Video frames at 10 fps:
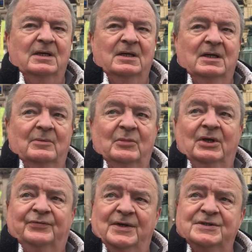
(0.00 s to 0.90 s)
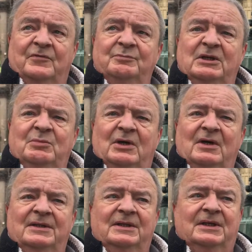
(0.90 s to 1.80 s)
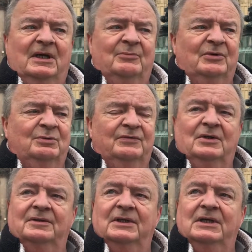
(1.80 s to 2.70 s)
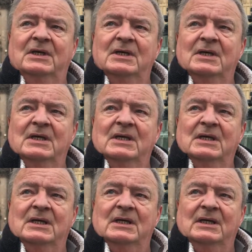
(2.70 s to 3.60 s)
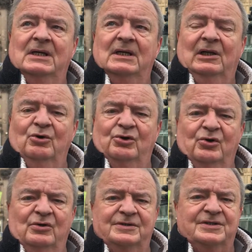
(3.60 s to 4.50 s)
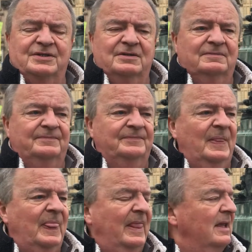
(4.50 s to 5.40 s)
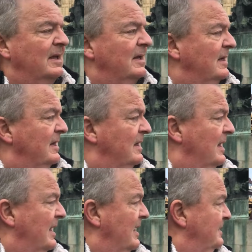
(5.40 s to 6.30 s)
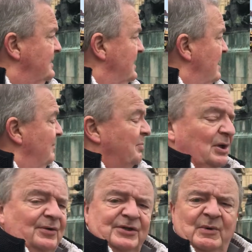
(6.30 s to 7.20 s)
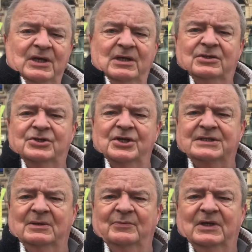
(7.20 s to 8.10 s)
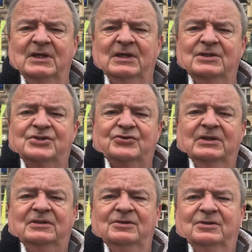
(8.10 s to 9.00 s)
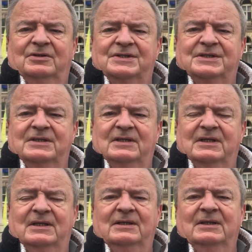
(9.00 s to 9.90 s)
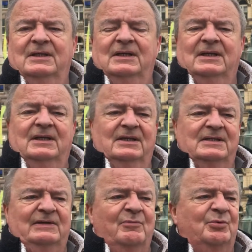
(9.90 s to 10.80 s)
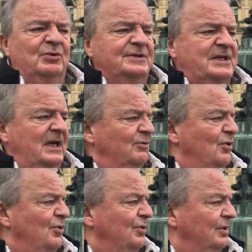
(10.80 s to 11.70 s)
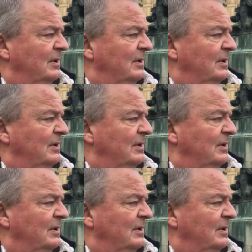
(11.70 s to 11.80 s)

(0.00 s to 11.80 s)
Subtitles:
In front of me, behind the camera, we've got the law courts. And beyond me, just up the street that you can see there, is Liverpool Town Hall.